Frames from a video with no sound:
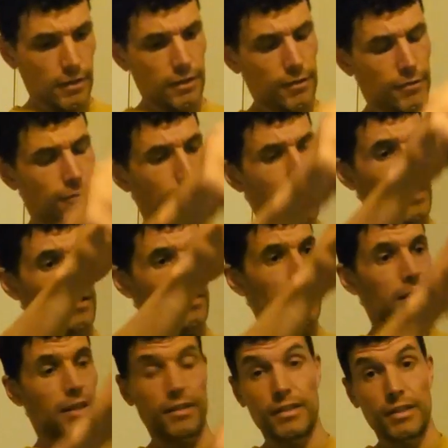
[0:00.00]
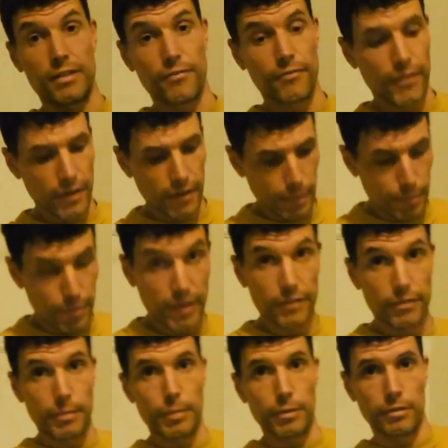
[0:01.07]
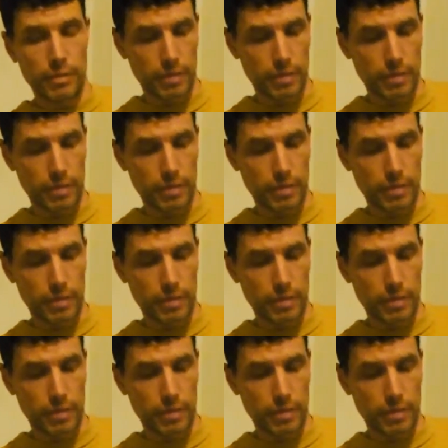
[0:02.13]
as far as I can see, it's very breathable.